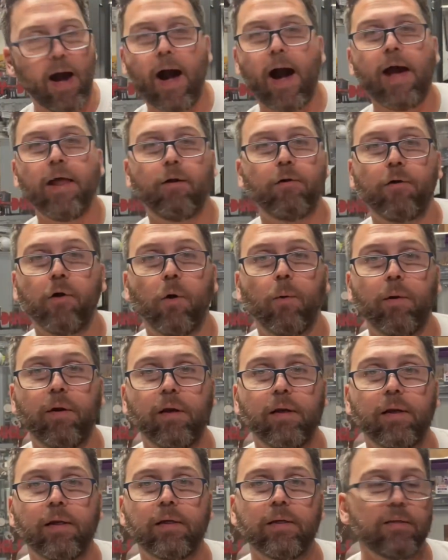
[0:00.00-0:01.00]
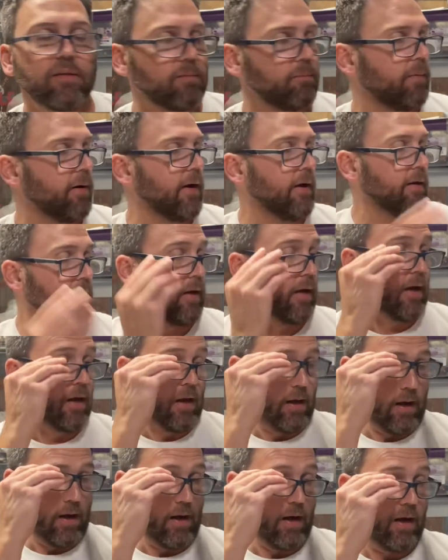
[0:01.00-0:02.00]
I don't know what it is, but
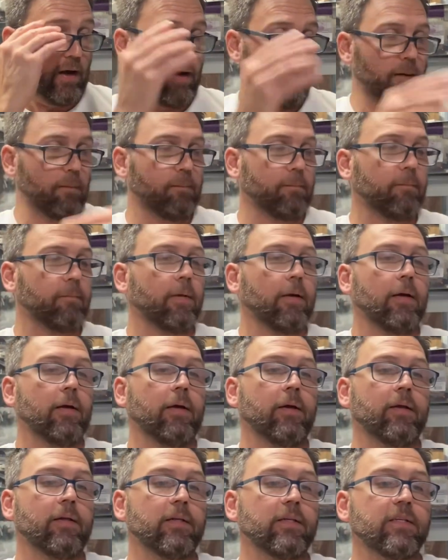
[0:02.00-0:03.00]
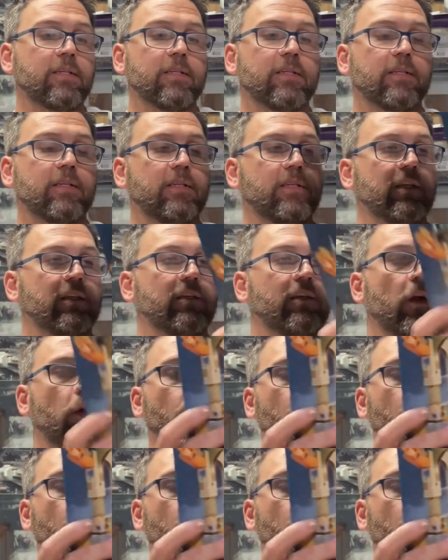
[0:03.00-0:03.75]
this is just a